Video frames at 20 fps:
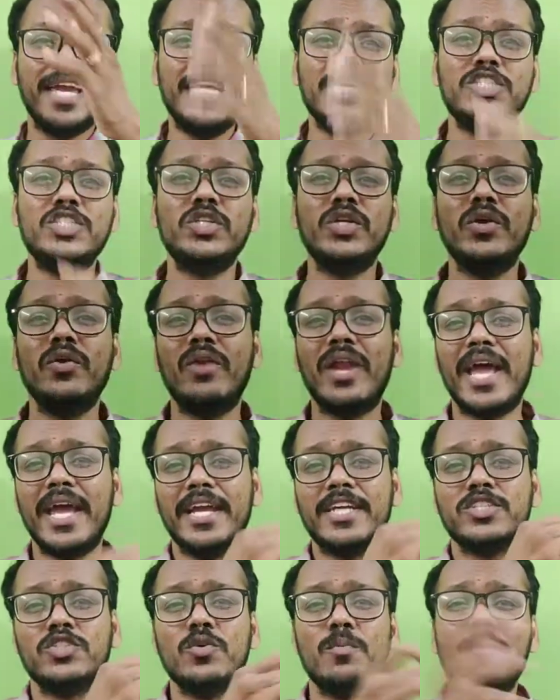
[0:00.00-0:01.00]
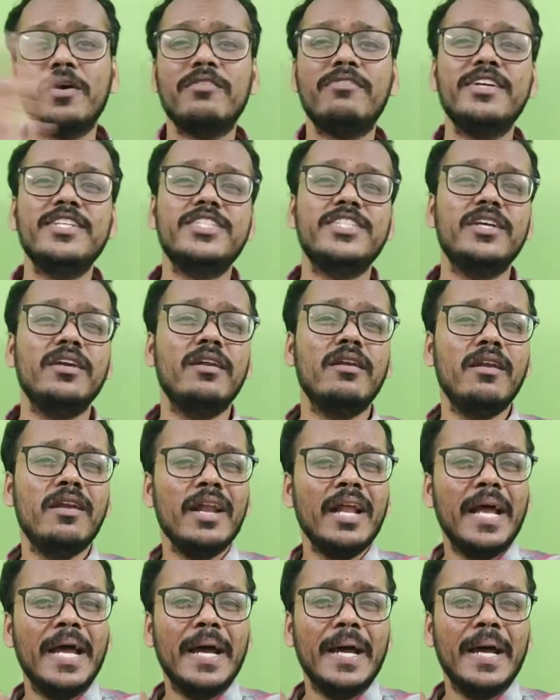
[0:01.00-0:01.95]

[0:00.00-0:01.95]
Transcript: injury, like superficial